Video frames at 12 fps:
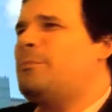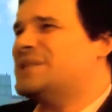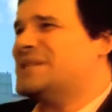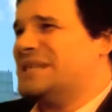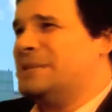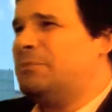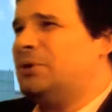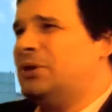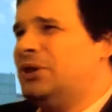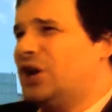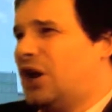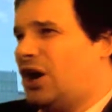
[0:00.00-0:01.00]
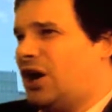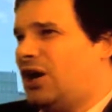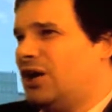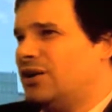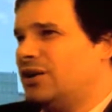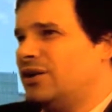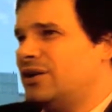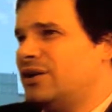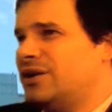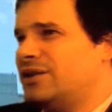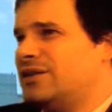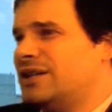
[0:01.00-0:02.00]
simple law
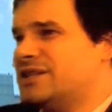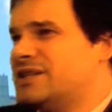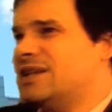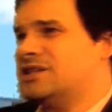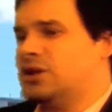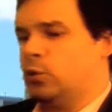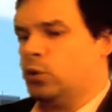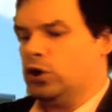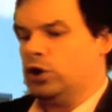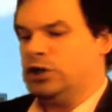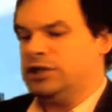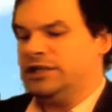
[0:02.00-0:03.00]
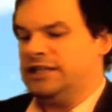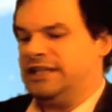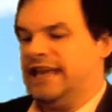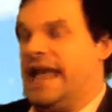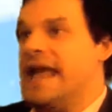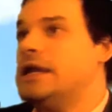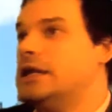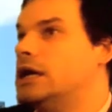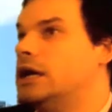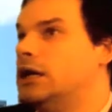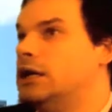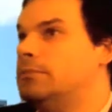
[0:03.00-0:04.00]
that says the word Canada,